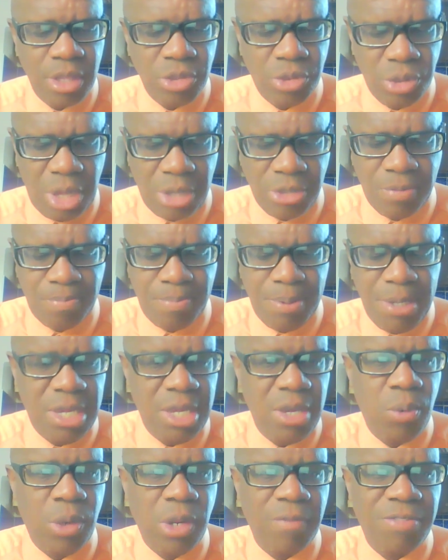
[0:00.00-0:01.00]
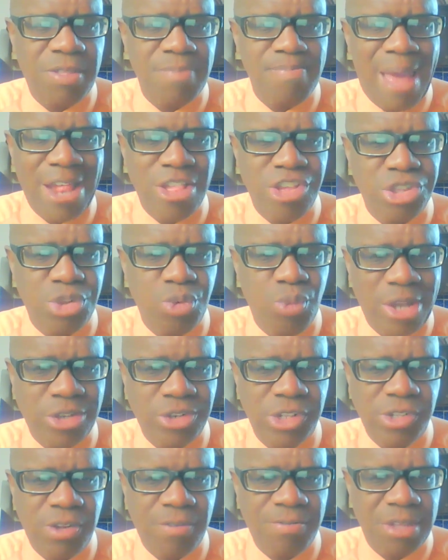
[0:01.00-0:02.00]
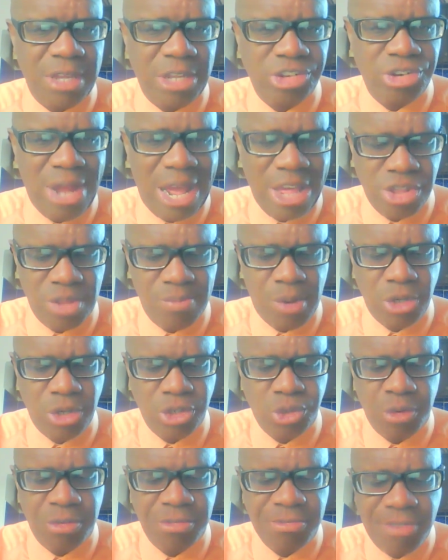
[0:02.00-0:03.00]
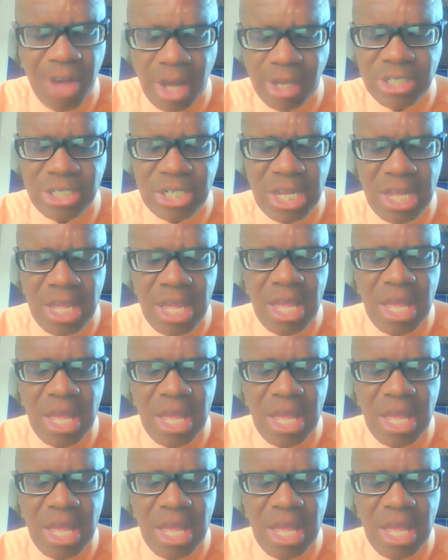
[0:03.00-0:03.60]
to, to be one of the managing directors of the International Monetary Fund,